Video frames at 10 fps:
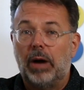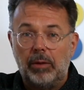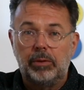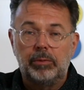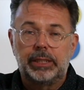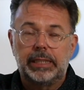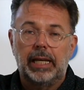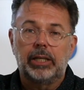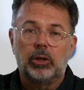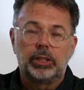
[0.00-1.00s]
while we were
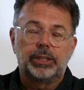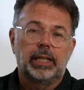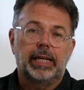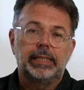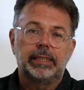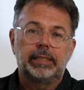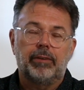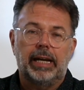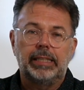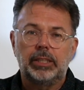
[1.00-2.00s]
selling oscillating
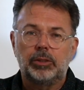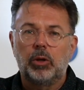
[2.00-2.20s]
devices.